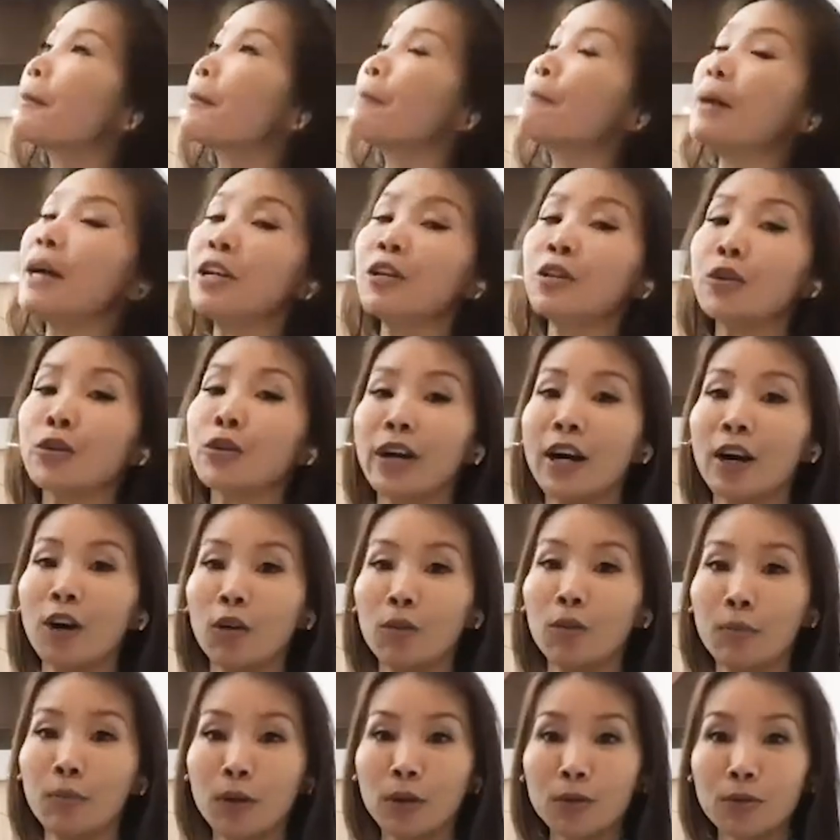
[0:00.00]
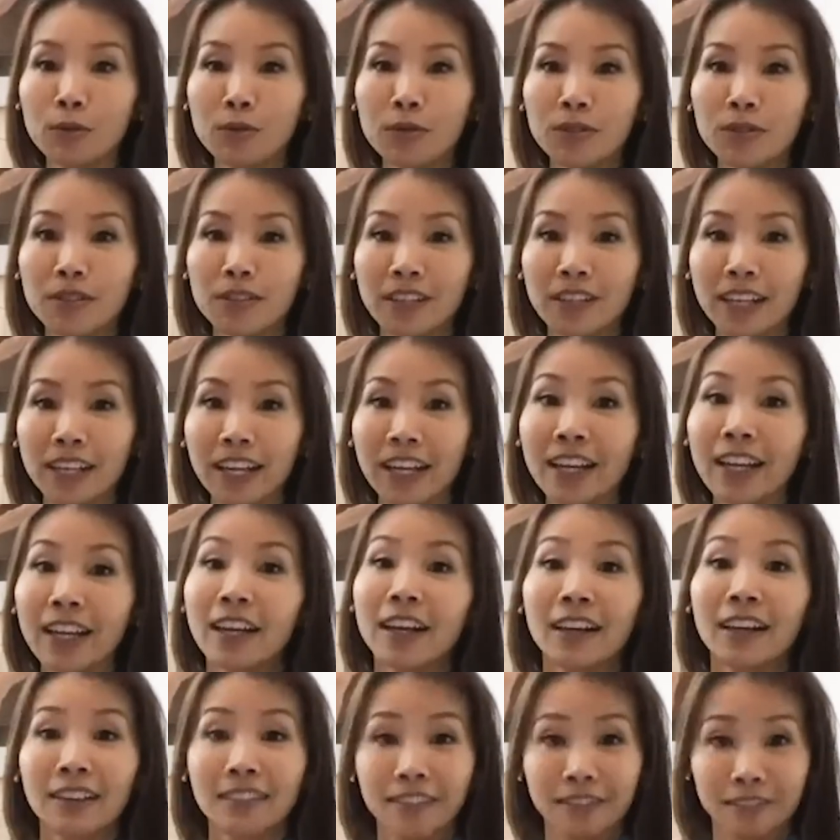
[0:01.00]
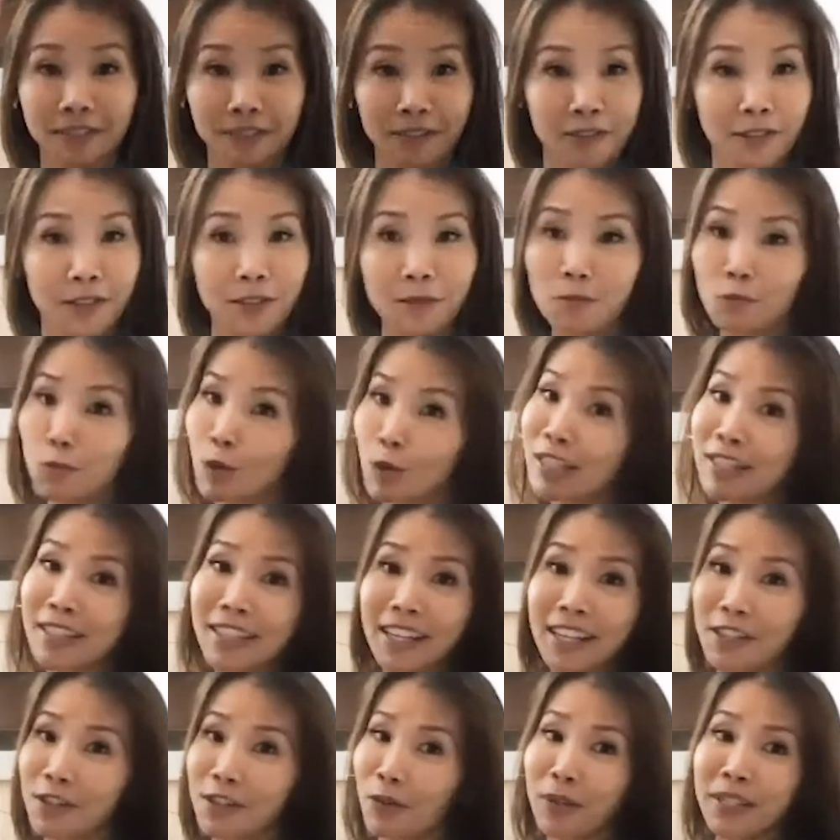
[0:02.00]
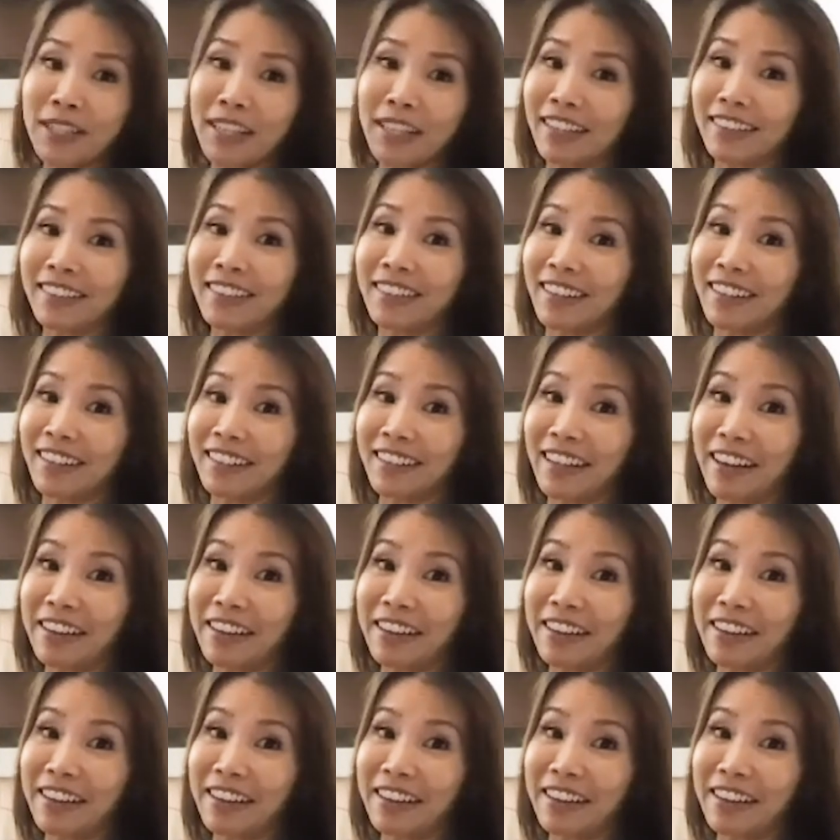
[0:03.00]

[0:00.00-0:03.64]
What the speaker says: Bend your elbows. Okay, one side is always tighter than the other.